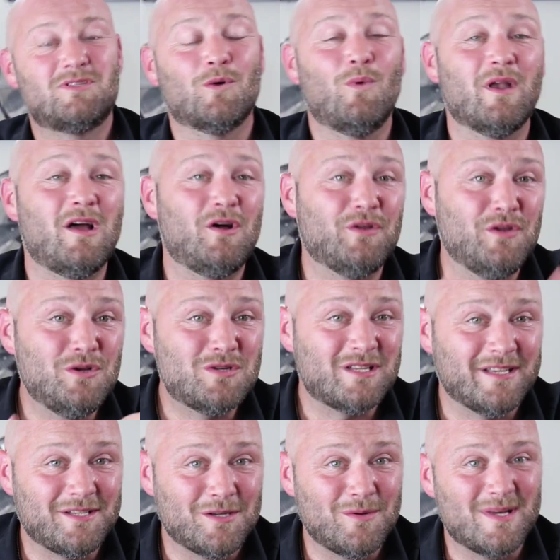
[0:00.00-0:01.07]
So what I'll
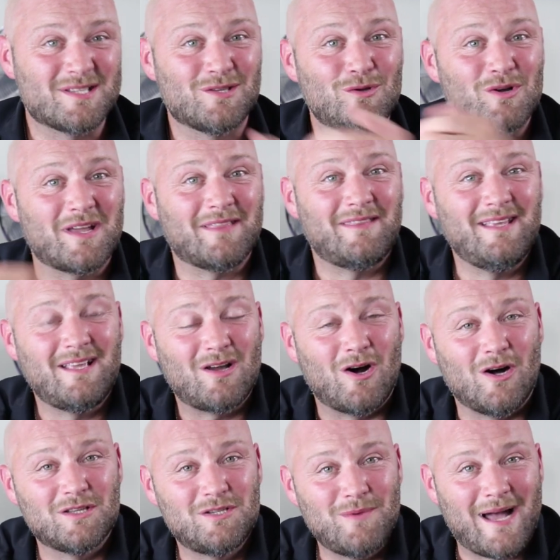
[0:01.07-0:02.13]
usually do is look at the
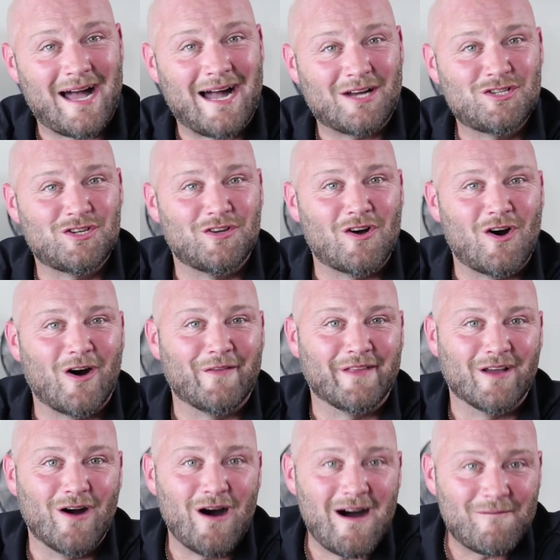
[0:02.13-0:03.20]
call to action on
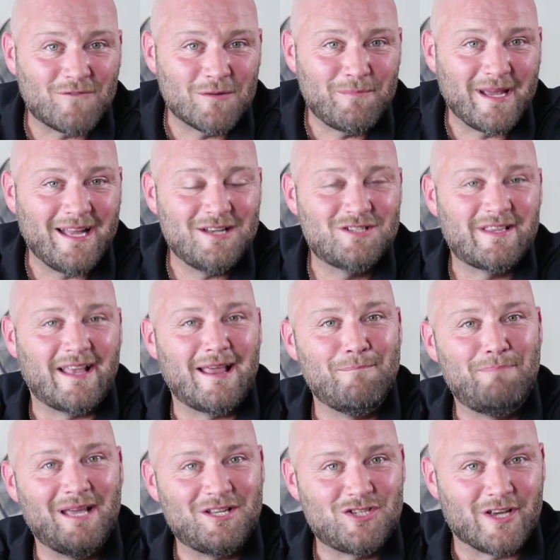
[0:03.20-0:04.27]
the offer page that
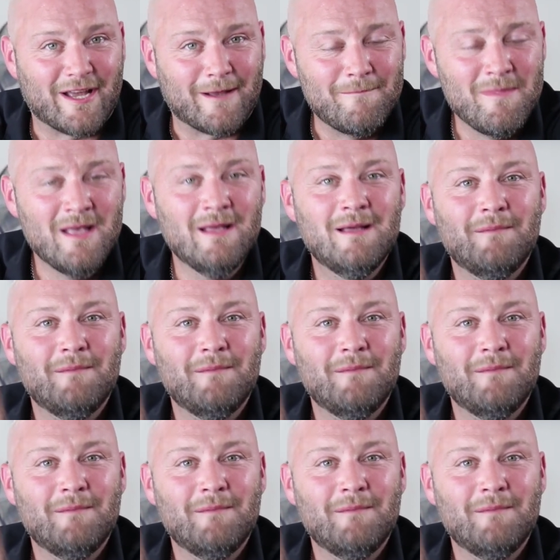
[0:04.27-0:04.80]
I'm pitching,